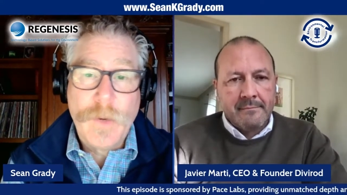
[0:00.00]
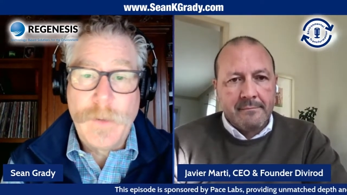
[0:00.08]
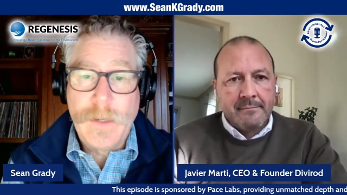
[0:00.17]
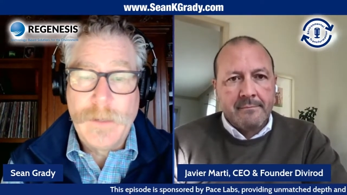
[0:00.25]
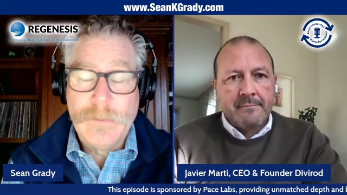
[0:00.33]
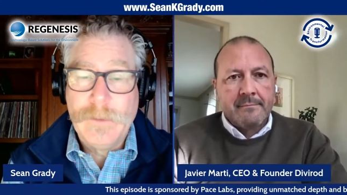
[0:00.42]
Speaker 1: know
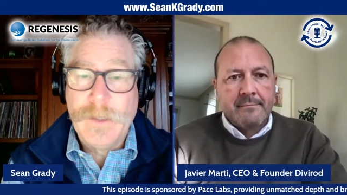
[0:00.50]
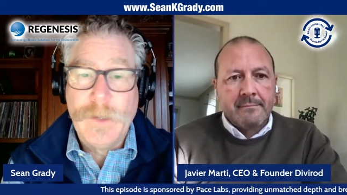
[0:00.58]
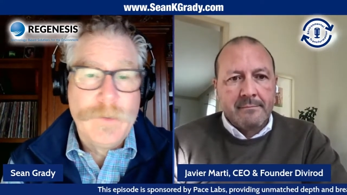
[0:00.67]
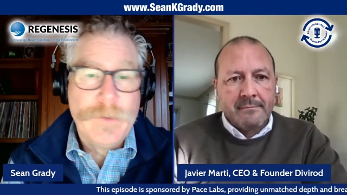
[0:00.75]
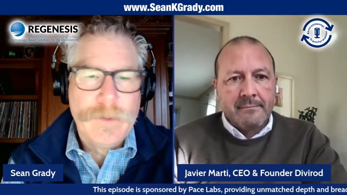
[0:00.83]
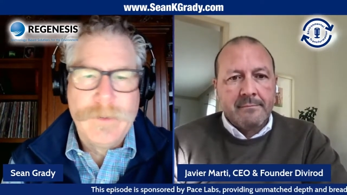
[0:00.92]
it. You
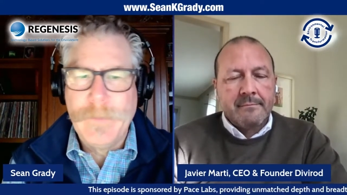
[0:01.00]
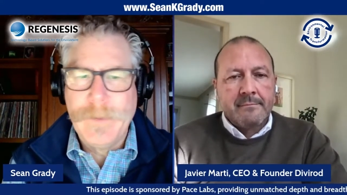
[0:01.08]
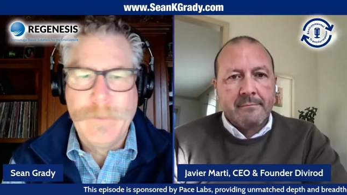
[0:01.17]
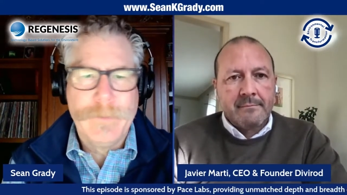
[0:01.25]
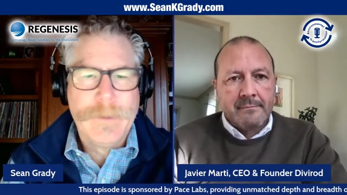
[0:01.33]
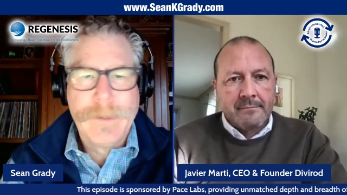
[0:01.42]
know, they're in the
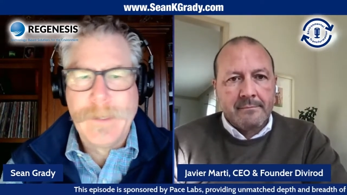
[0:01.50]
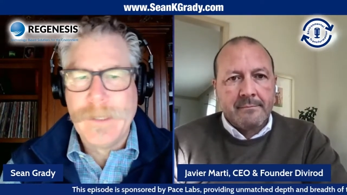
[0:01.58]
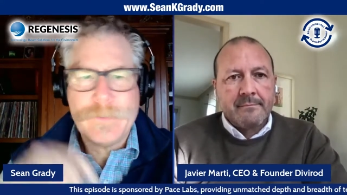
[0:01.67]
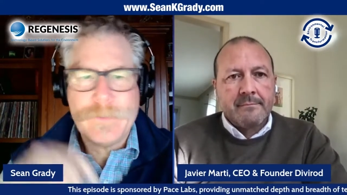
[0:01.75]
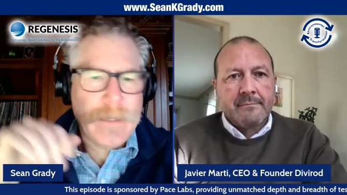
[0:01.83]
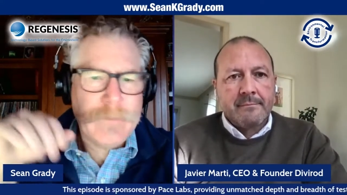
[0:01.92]
middle of the
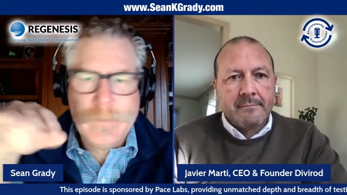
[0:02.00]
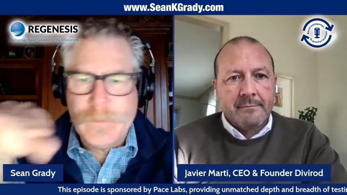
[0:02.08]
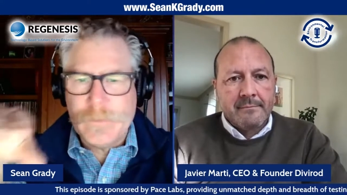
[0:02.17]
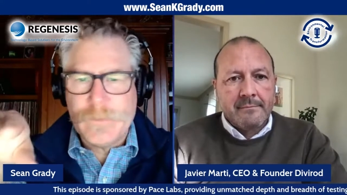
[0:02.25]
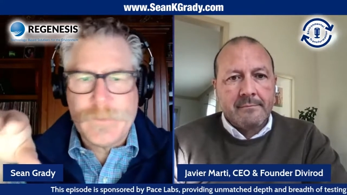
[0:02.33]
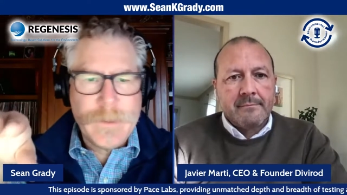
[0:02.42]
night driving
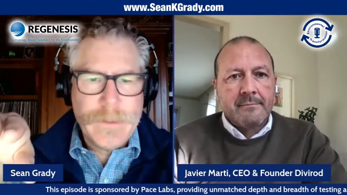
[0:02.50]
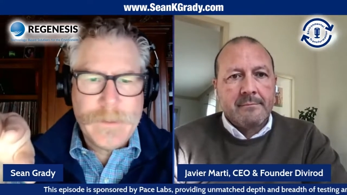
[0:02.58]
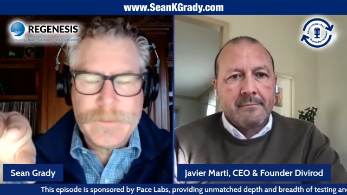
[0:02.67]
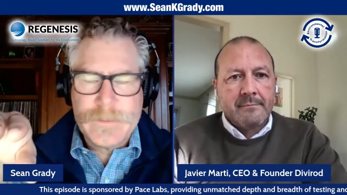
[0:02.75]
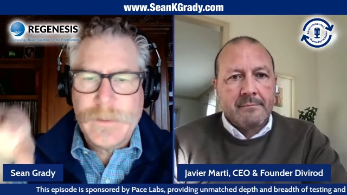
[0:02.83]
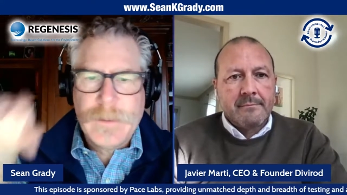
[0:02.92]
their
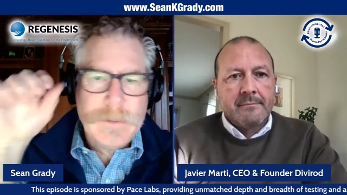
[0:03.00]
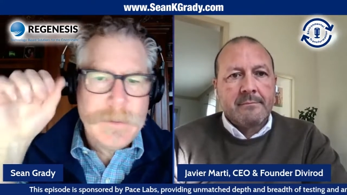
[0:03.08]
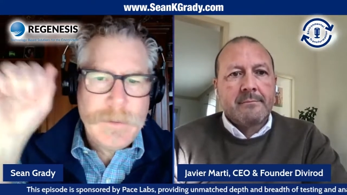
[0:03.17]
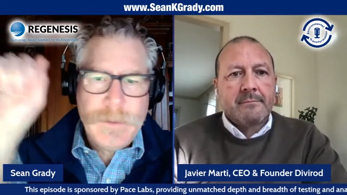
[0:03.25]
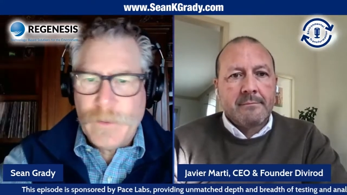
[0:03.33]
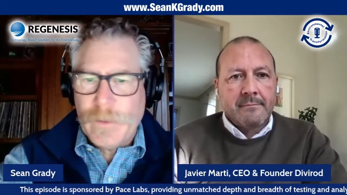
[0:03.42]
trains.
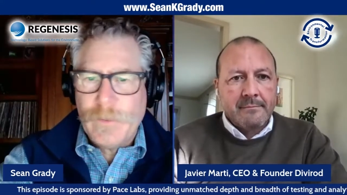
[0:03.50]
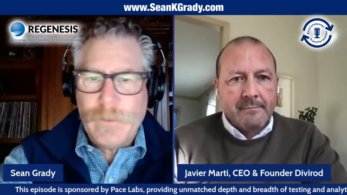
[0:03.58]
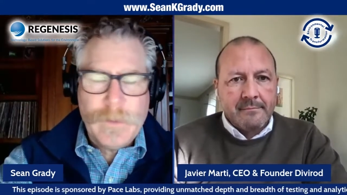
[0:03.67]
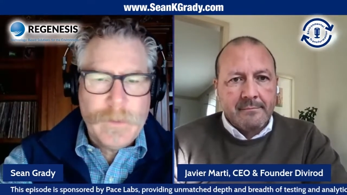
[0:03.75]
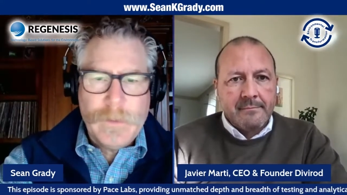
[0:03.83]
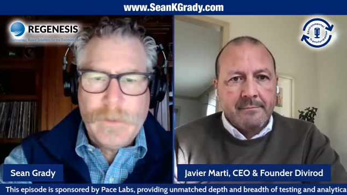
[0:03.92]
You
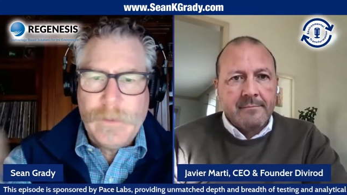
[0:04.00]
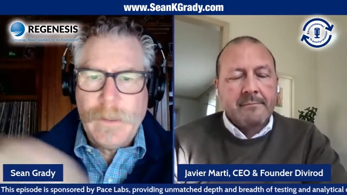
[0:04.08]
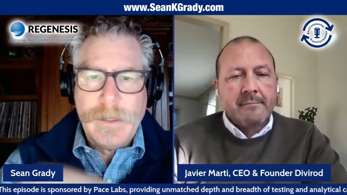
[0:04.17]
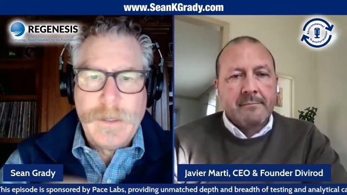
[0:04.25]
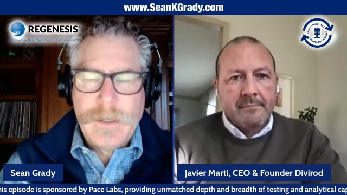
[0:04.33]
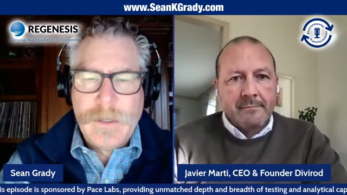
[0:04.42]
know,
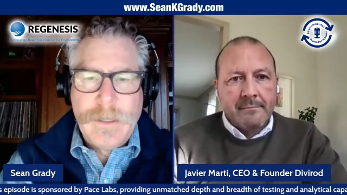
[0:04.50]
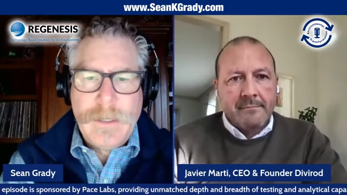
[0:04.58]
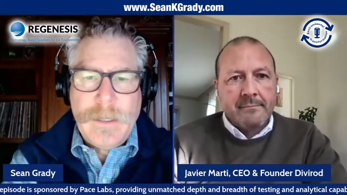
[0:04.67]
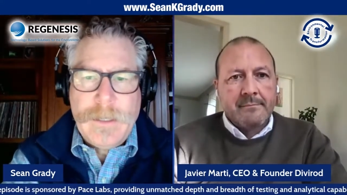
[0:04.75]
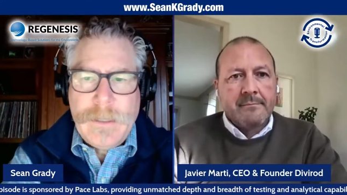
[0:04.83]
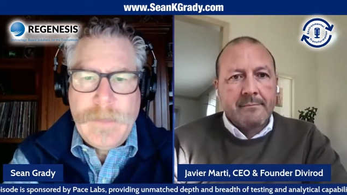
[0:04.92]
uh,
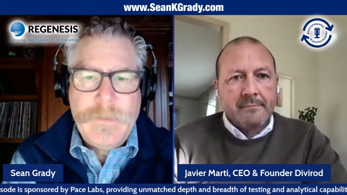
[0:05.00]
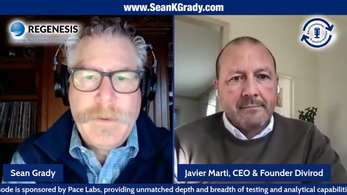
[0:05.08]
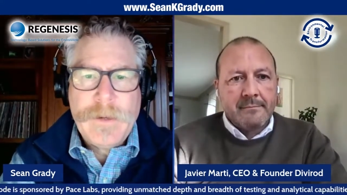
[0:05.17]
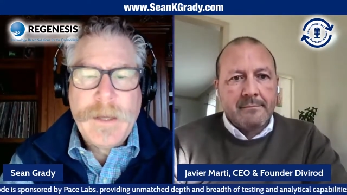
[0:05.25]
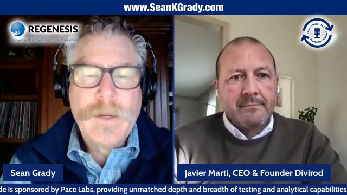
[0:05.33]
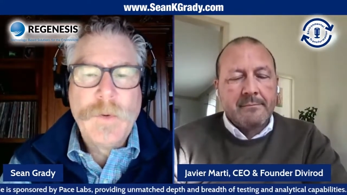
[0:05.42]
and, and they're
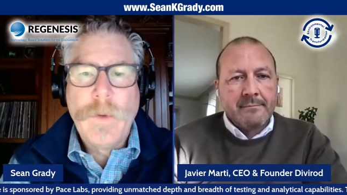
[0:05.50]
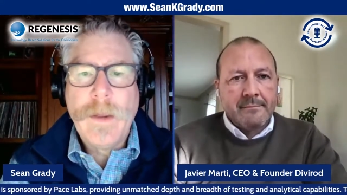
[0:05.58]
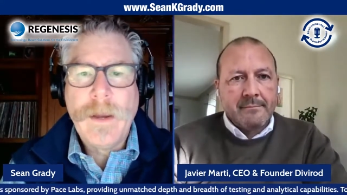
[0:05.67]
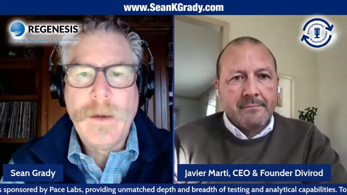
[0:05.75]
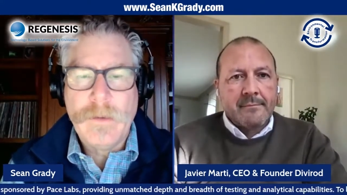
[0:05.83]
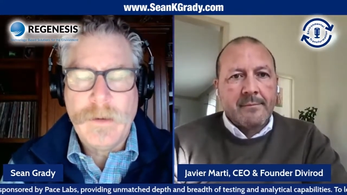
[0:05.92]
not
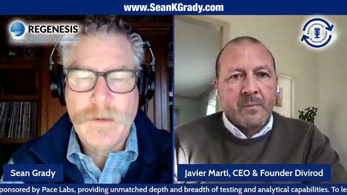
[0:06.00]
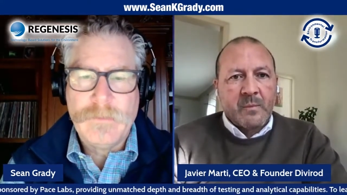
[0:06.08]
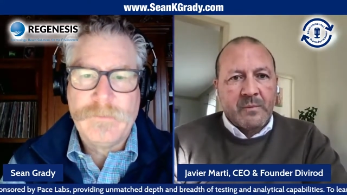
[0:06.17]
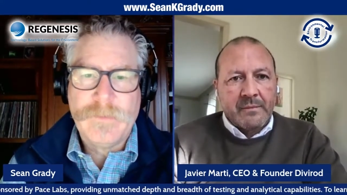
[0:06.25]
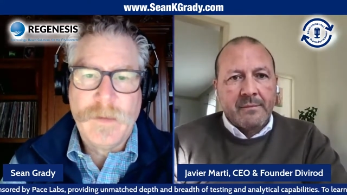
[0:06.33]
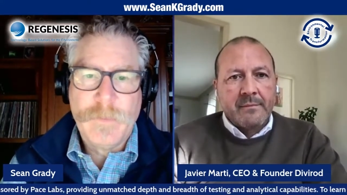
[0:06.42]
aware
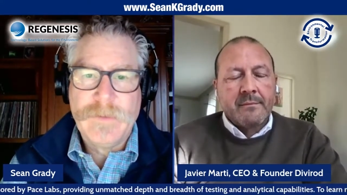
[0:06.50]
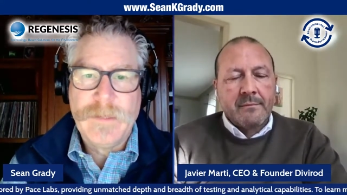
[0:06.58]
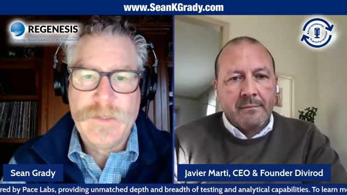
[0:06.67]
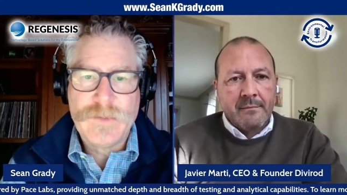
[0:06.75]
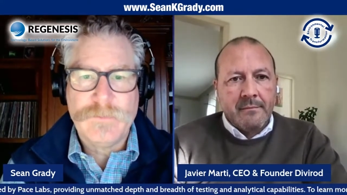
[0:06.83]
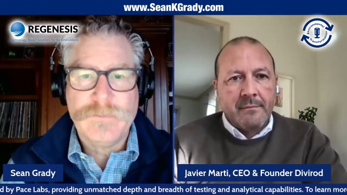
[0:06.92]
of a
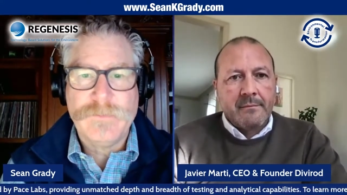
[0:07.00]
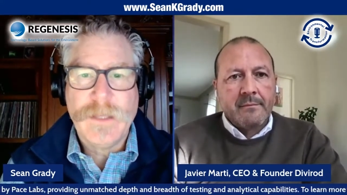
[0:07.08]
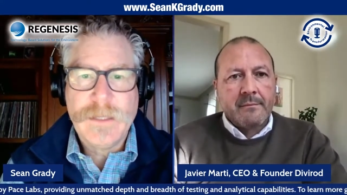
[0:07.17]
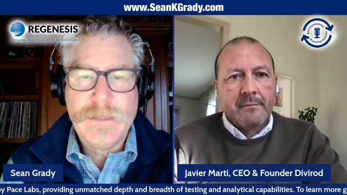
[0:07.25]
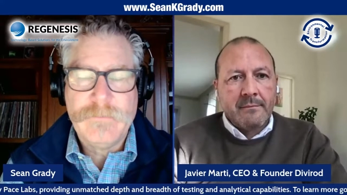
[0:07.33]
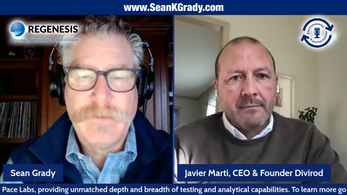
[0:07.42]
potential
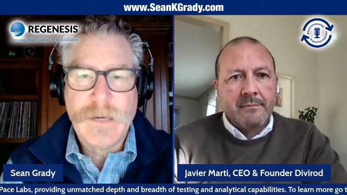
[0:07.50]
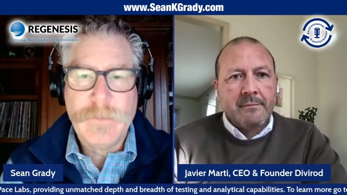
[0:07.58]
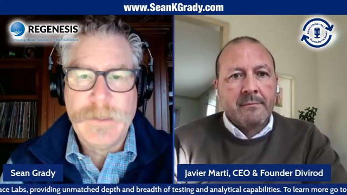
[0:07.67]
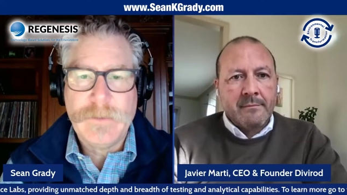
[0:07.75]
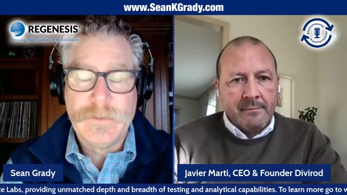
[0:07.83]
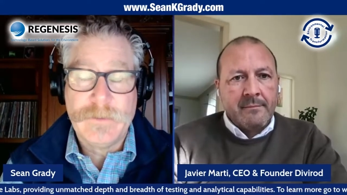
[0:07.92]
flood
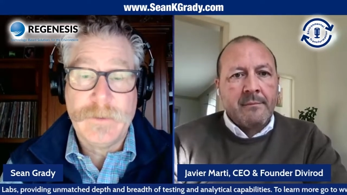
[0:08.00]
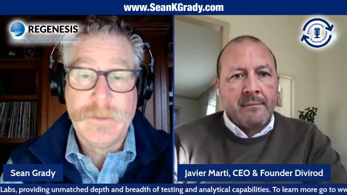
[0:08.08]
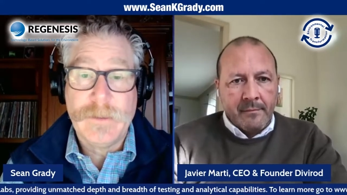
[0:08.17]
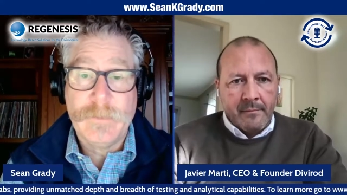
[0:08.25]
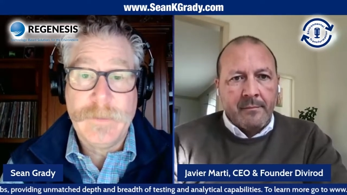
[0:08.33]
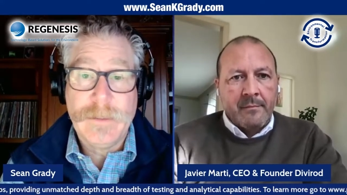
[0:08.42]
environment that they're
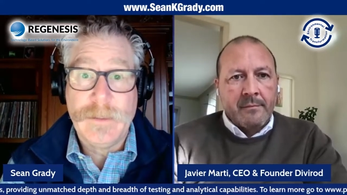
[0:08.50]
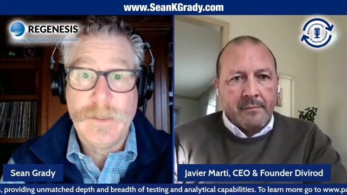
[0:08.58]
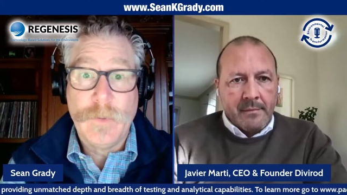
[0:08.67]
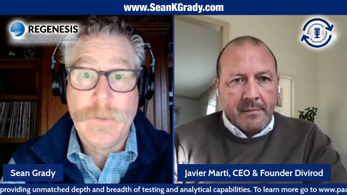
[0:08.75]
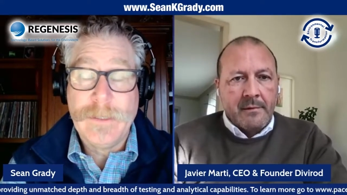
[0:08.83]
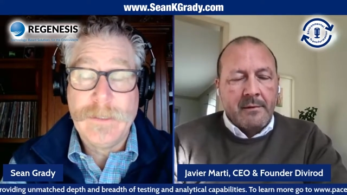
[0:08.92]
going to be
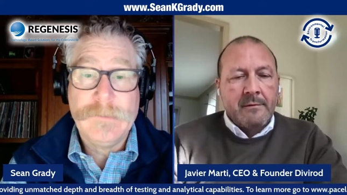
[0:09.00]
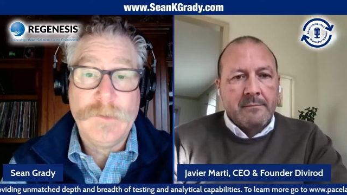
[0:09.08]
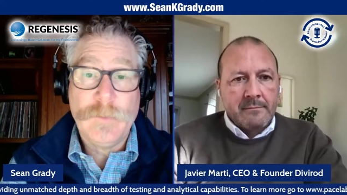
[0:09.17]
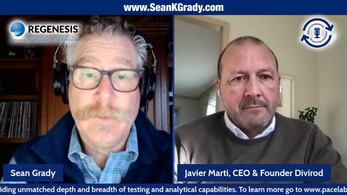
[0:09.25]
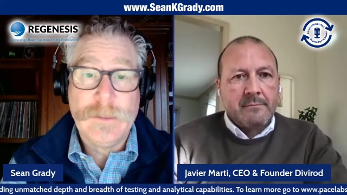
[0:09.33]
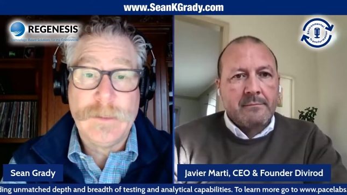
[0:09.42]
going
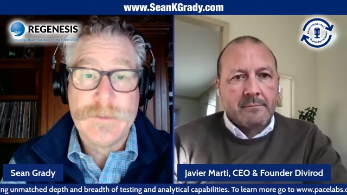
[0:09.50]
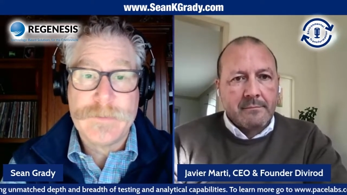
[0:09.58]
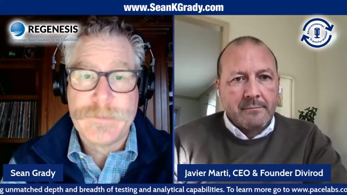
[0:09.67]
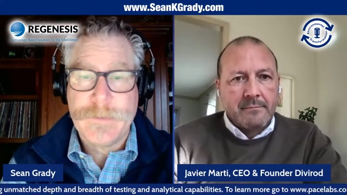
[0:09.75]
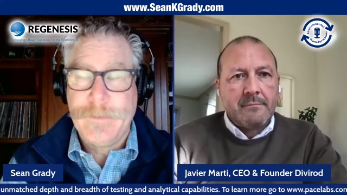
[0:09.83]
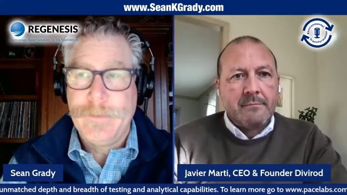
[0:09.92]
into
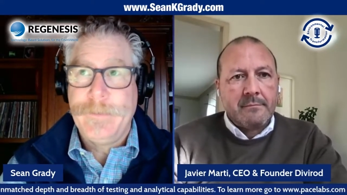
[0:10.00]
because,